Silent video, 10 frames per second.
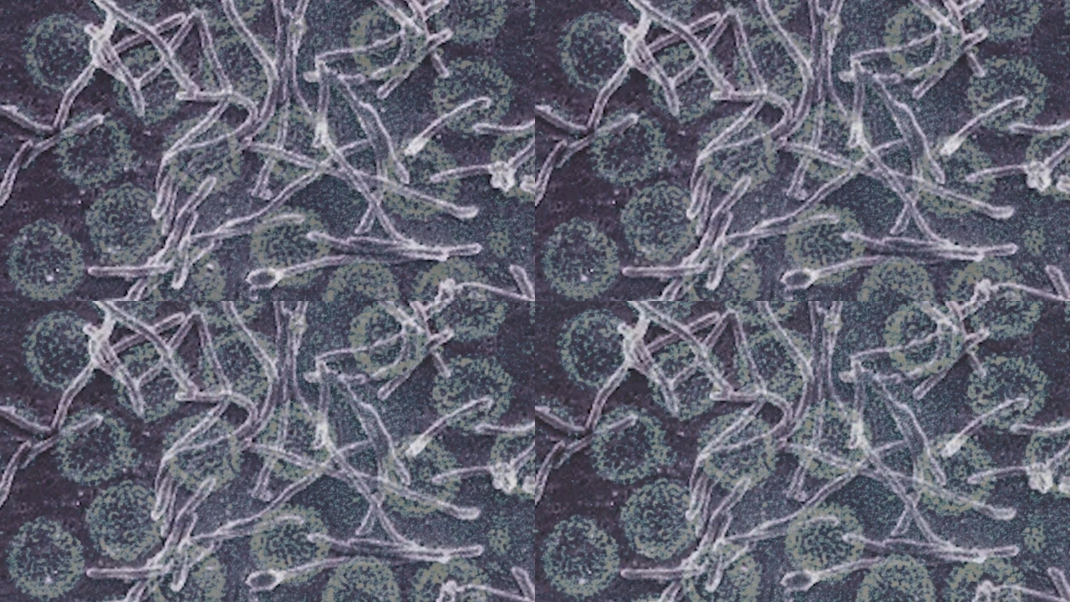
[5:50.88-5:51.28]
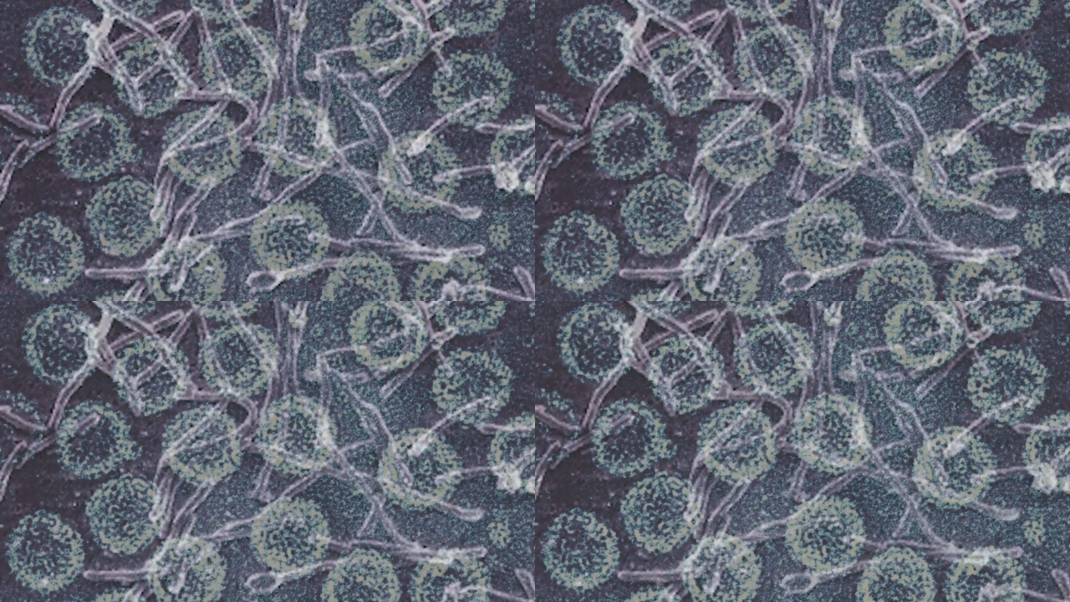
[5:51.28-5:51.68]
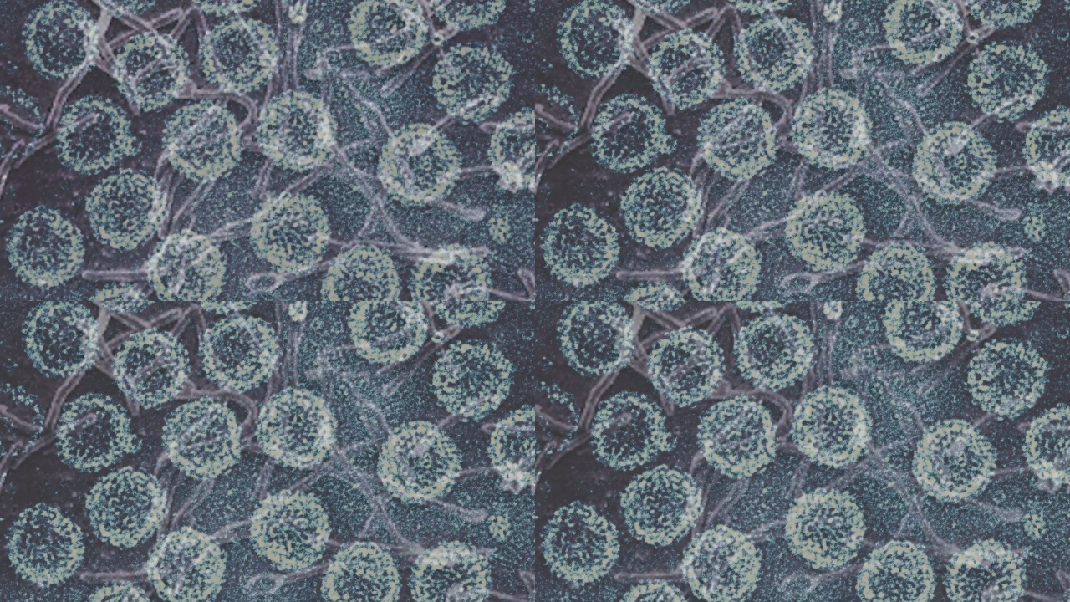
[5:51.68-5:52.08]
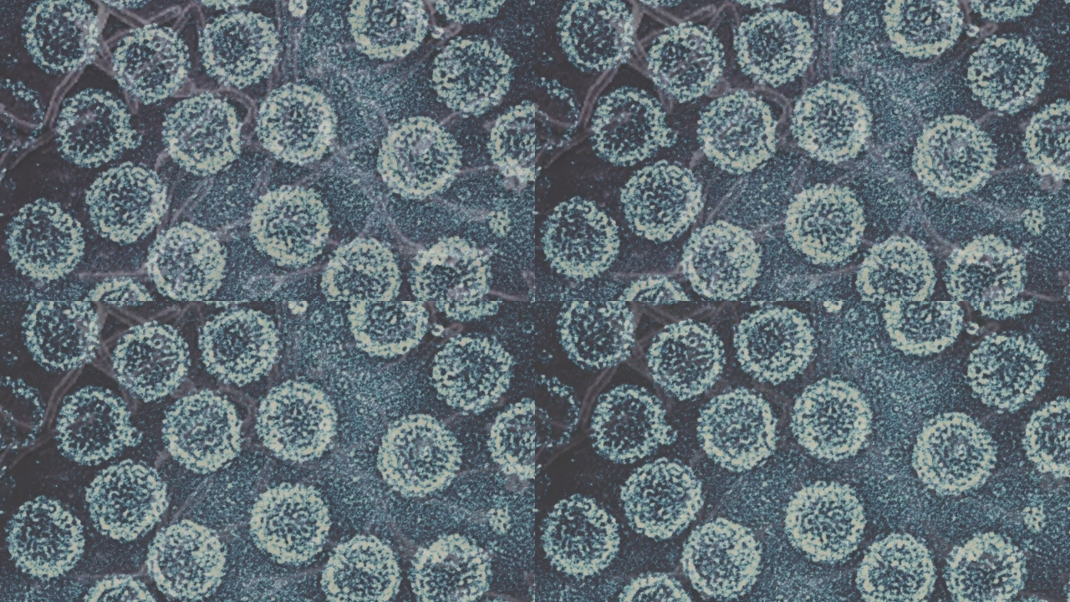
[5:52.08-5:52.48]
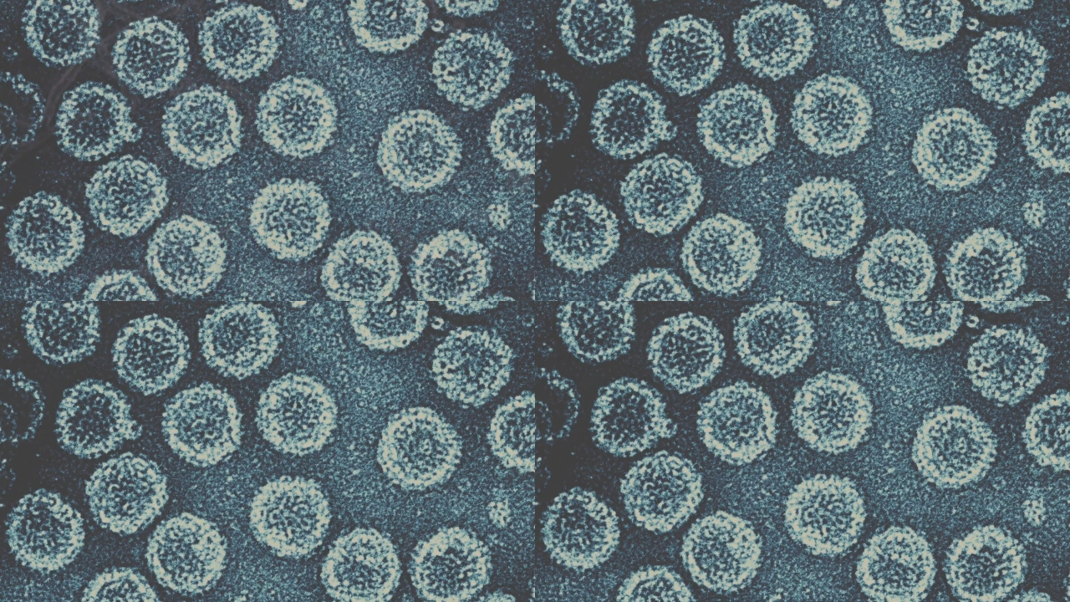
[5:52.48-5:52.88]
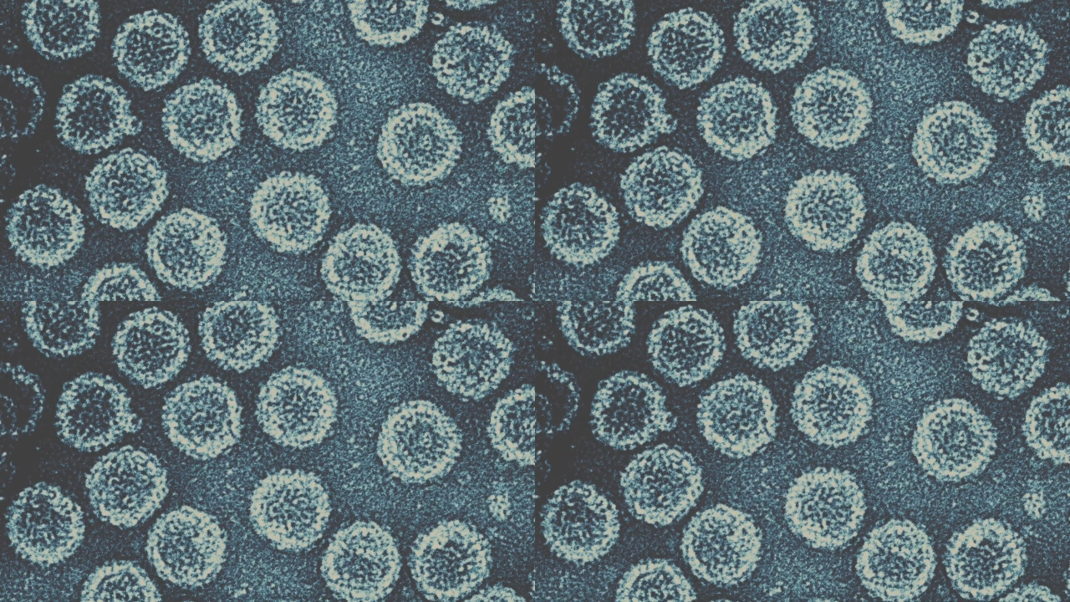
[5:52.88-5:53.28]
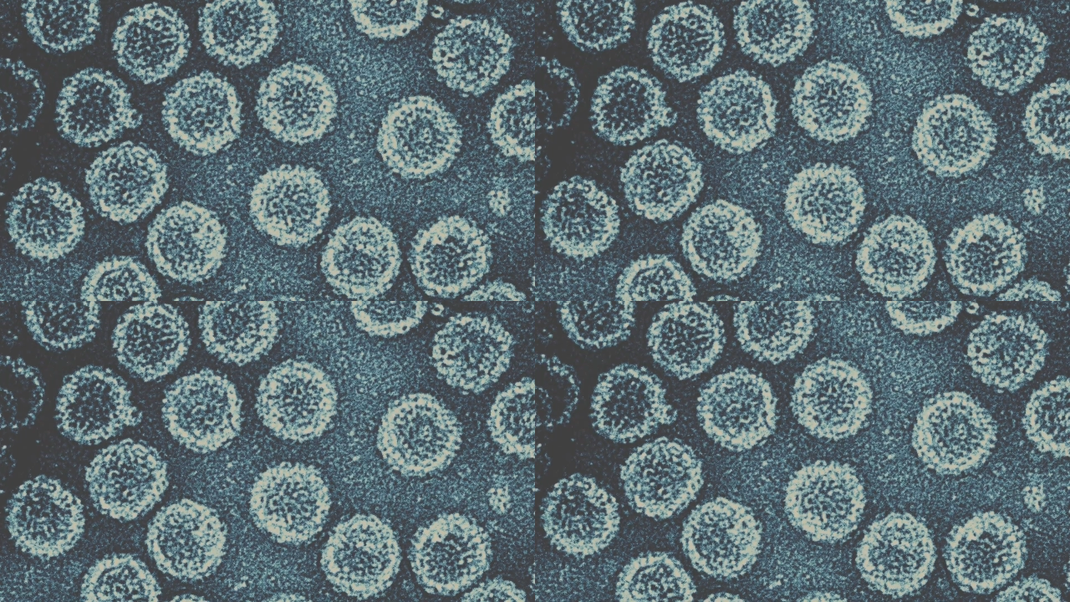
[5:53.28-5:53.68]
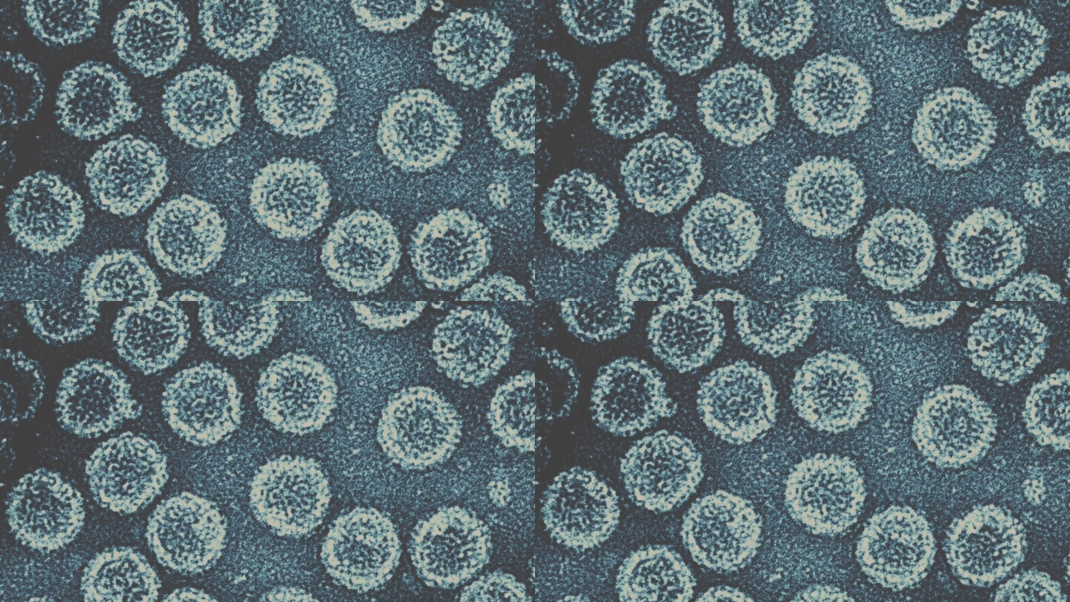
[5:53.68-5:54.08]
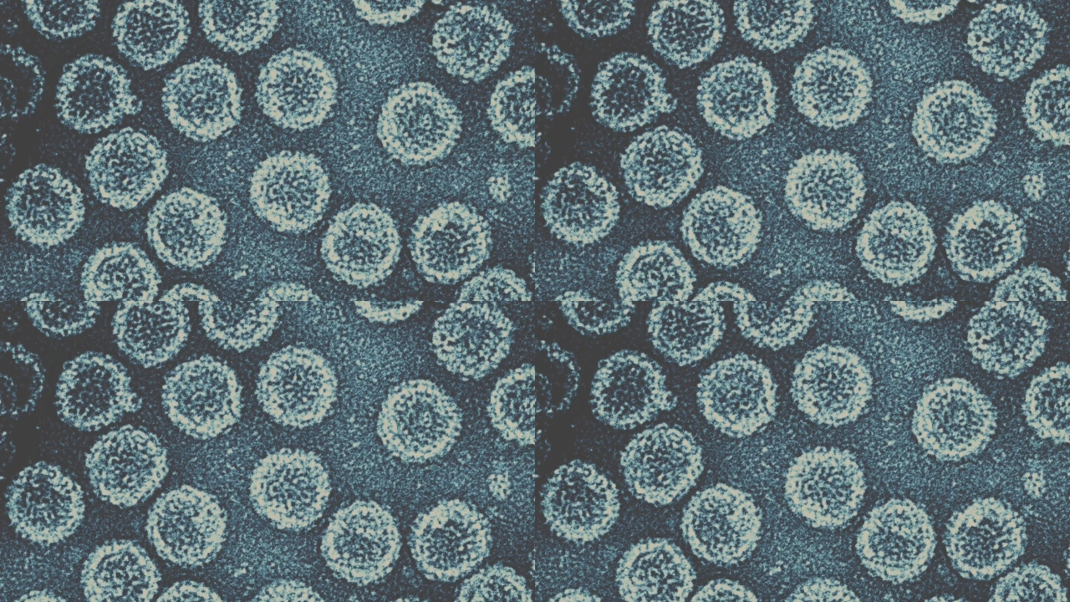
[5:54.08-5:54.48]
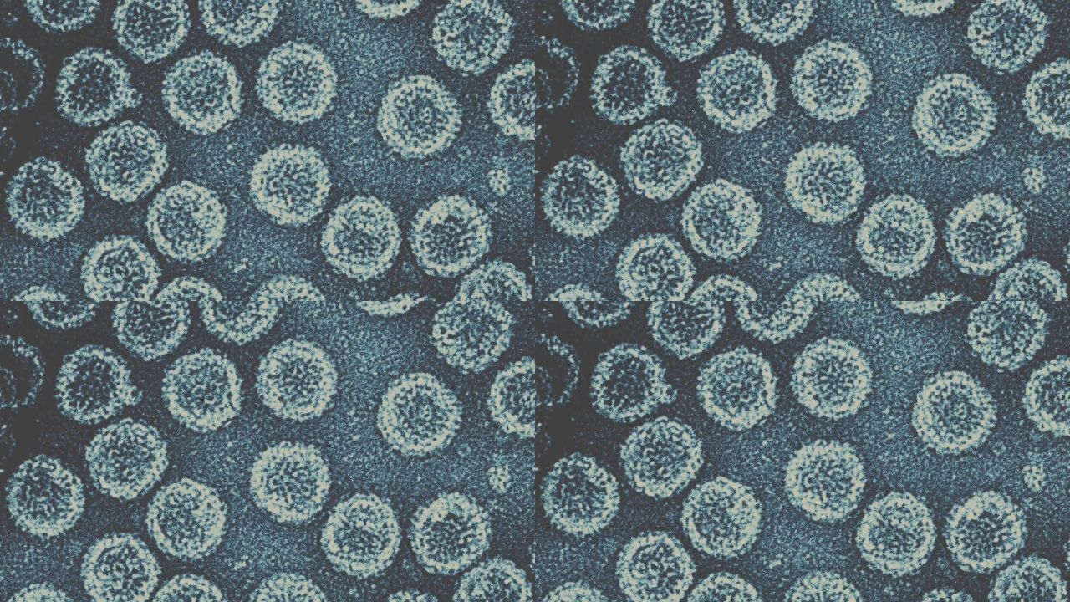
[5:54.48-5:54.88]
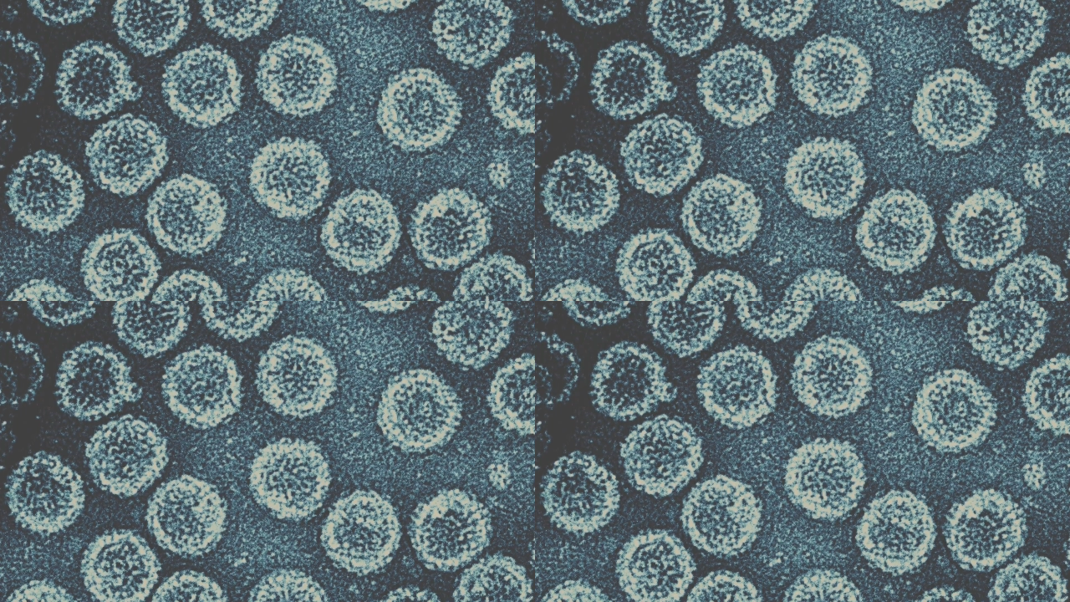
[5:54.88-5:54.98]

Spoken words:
No face is visible, so there are no lips to read.